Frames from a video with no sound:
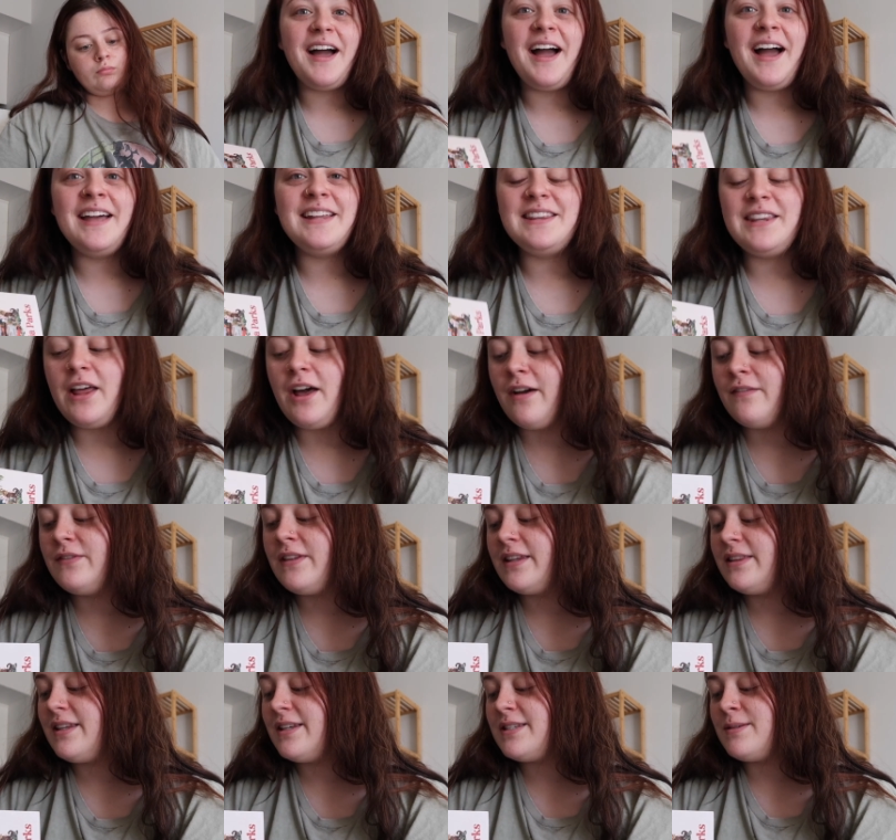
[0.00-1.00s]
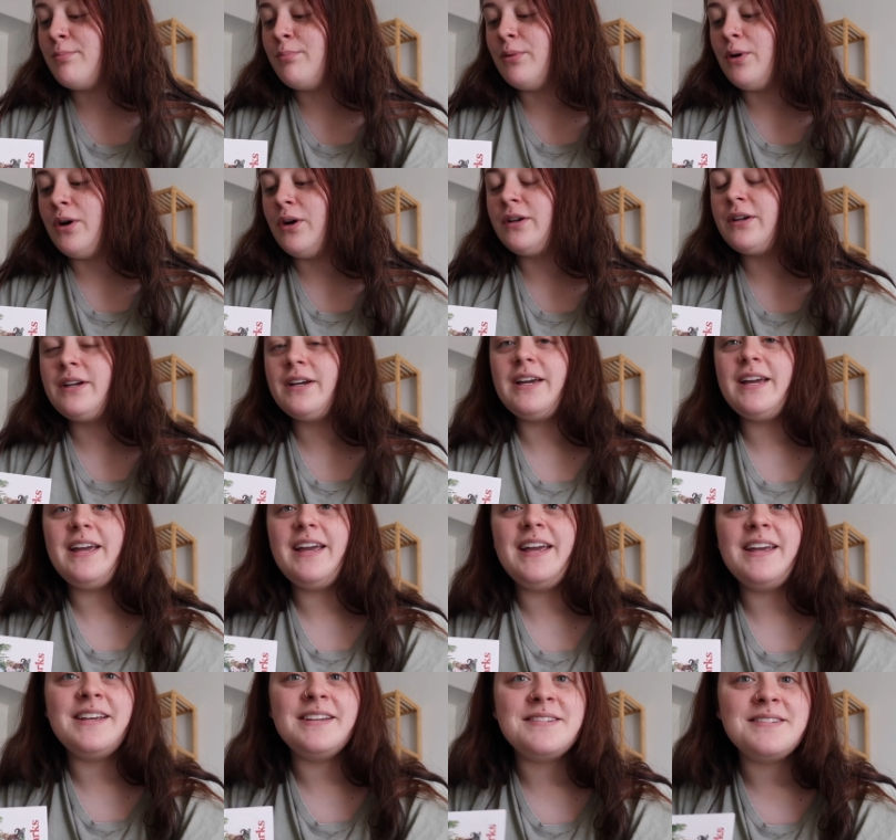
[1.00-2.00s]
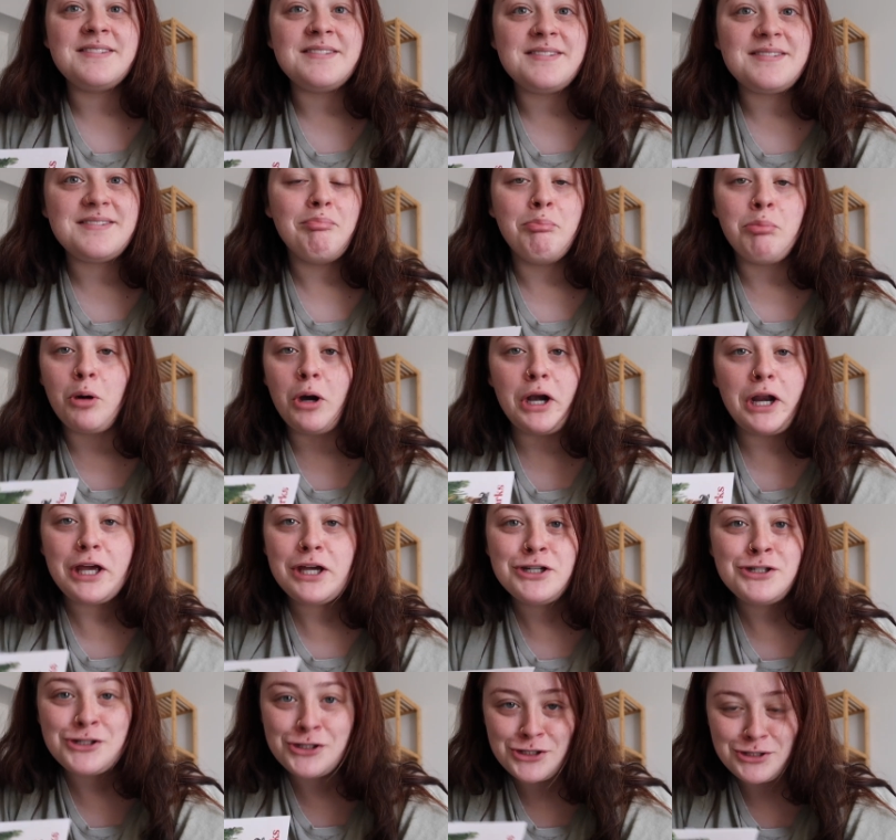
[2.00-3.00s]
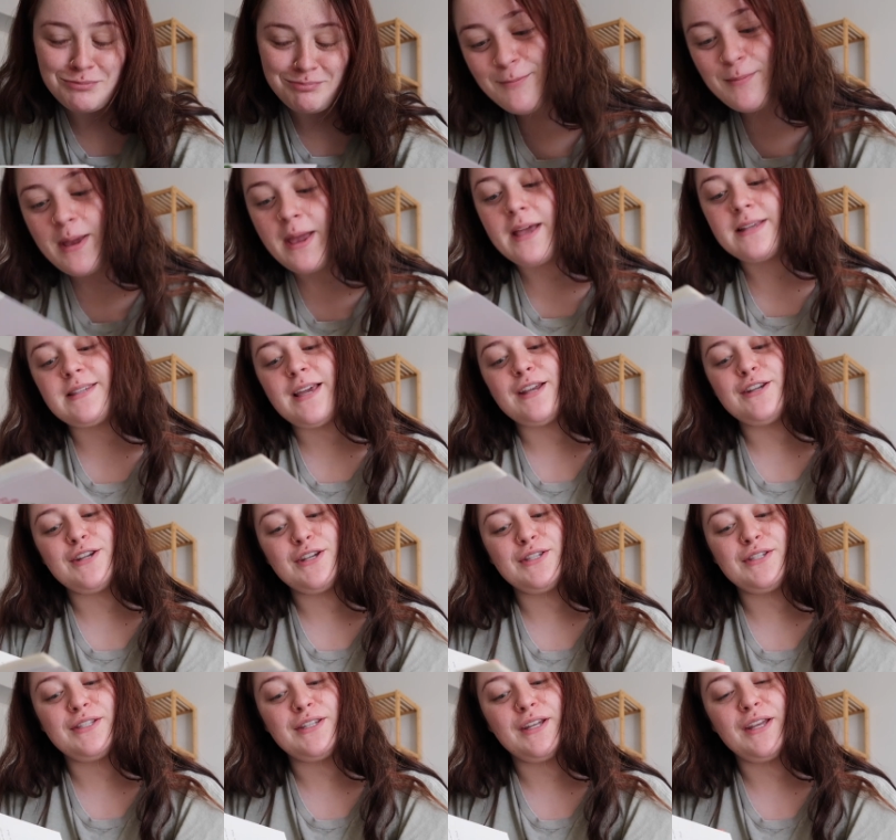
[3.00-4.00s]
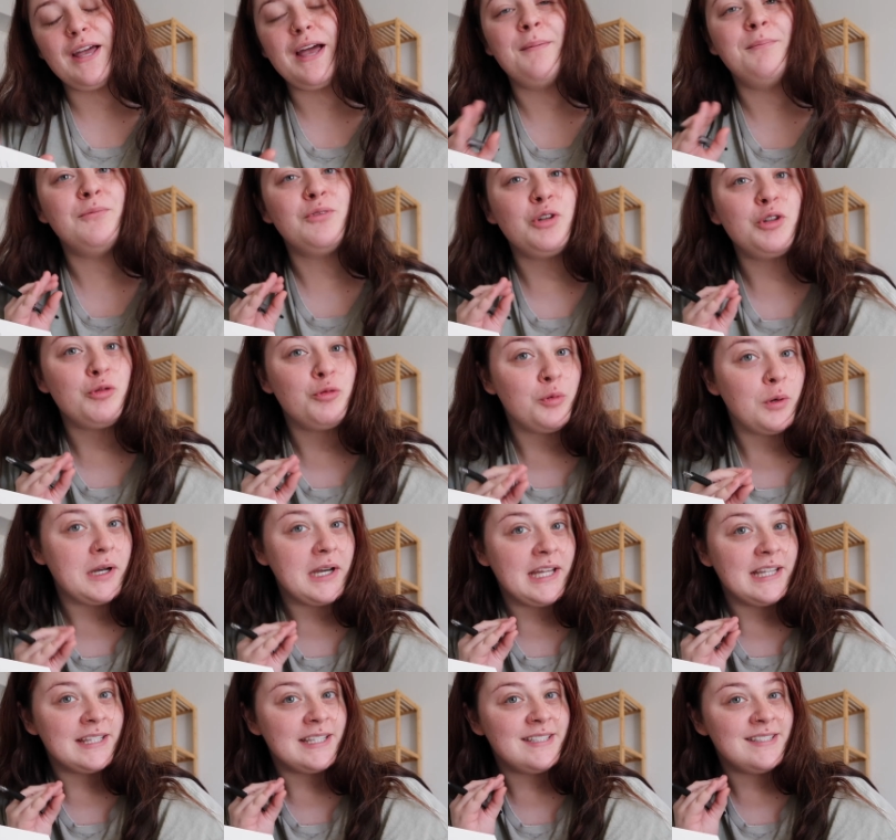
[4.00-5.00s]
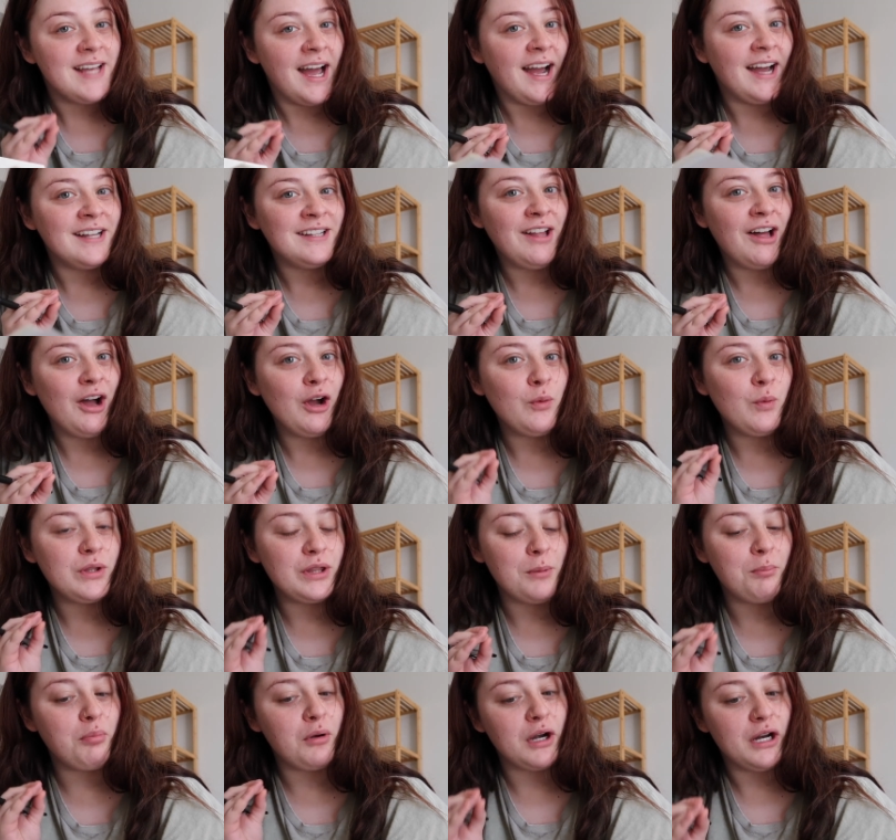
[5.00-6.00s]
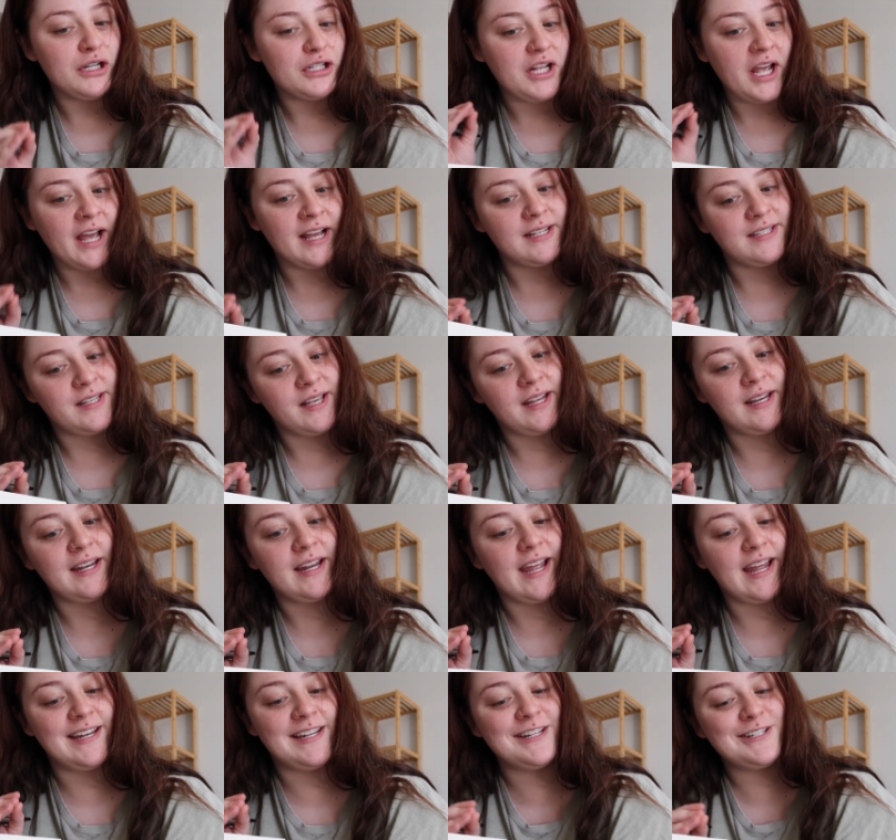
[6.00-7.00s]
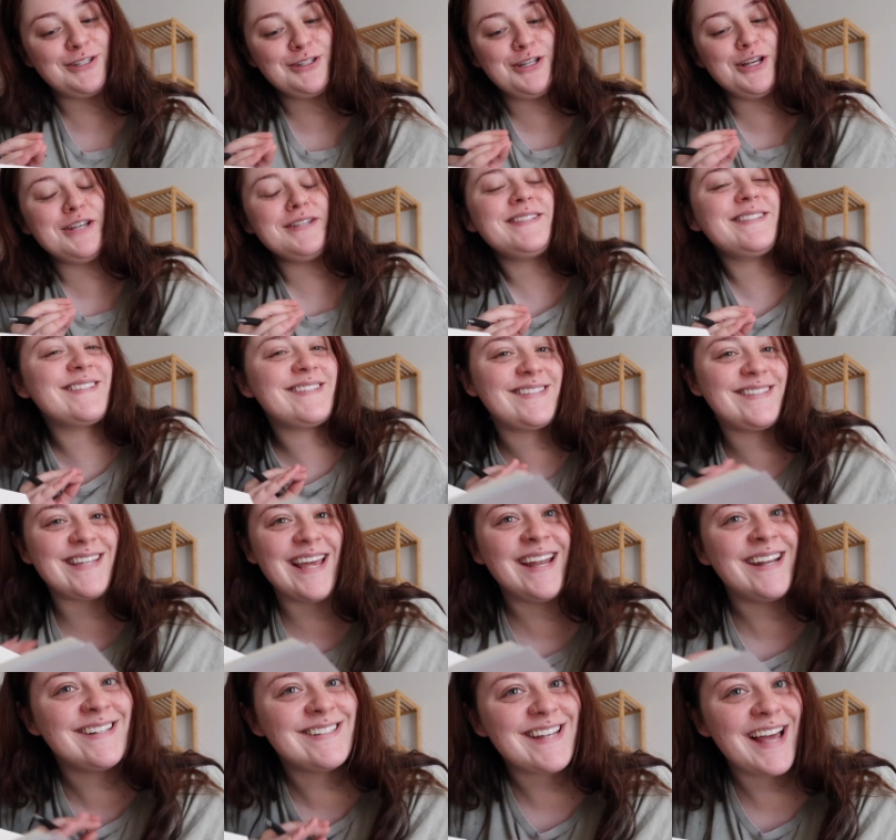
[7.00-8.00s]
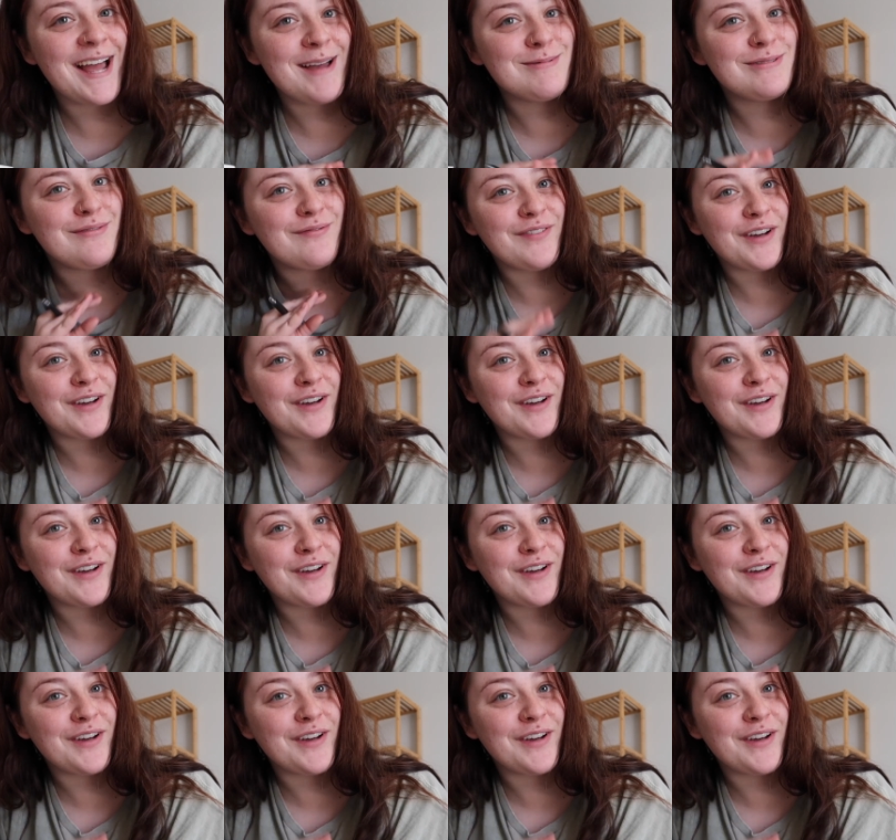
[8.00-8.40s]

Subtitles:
I love that this book is British because I just am reading the dialogue with a British accent and it's just 10 times